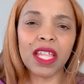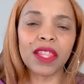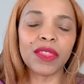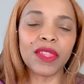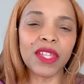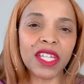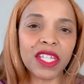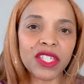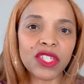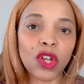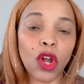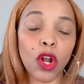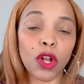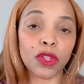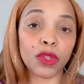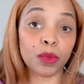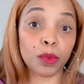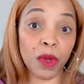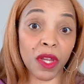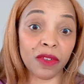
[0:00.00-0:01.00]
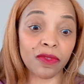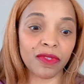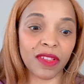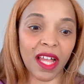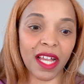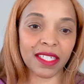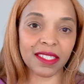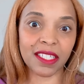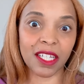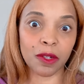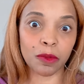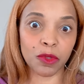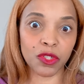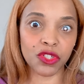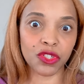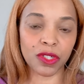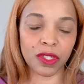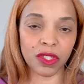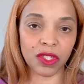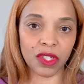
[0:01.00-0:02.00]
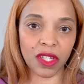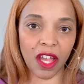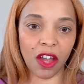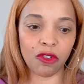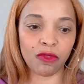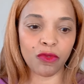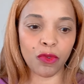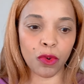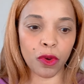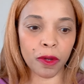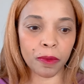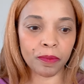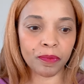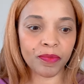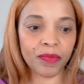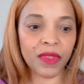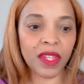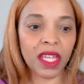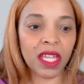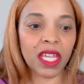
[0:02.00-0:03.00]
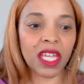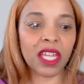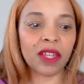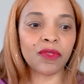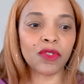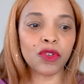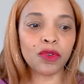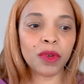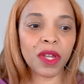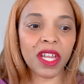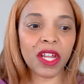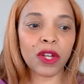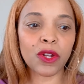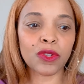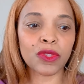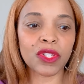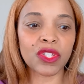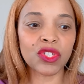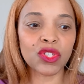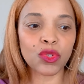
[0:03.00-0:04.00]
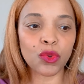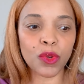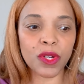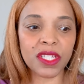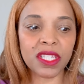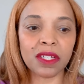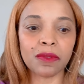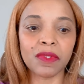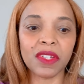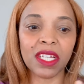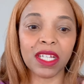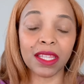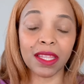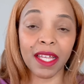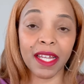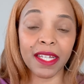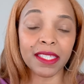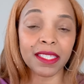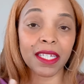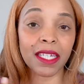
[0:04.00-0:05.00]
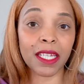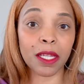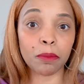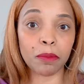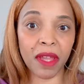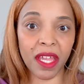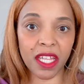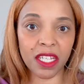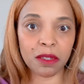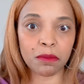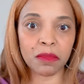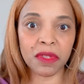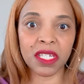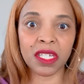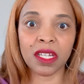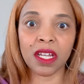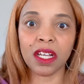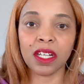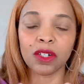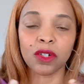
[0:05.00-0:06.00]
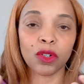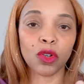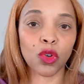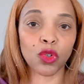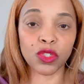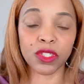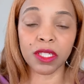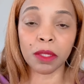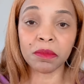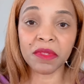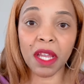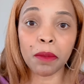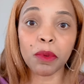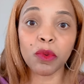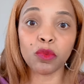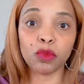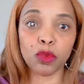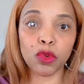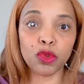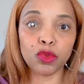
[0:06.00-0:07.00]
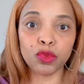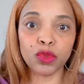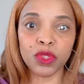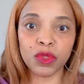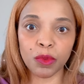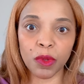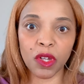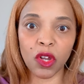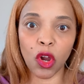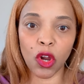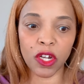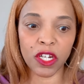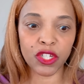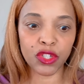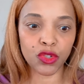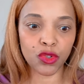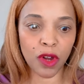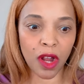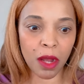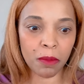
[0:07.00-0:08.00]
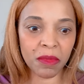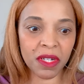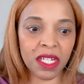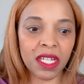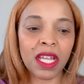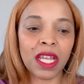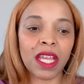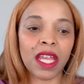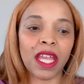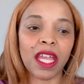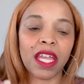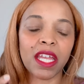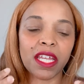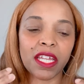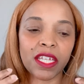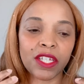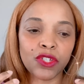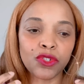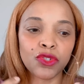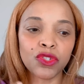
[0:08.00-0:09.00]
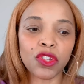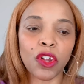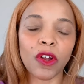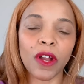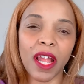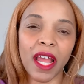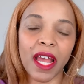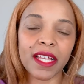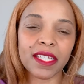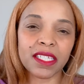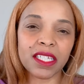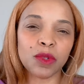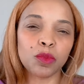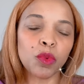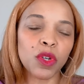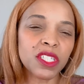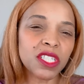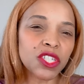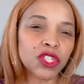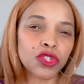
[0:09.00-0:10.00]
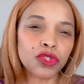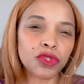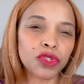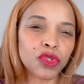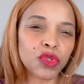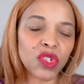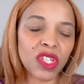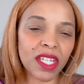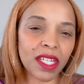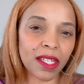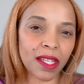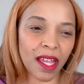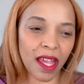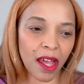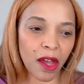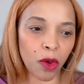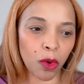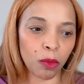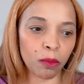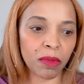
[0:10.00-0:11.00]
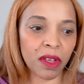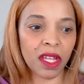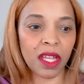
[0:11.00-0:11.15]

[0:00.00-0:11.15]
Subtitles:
These are the red flags that I want you to look out for. If you hear the stories of neglect and abandonment or some type of wounds regarding trauma, and you start asking, what did you do to get help?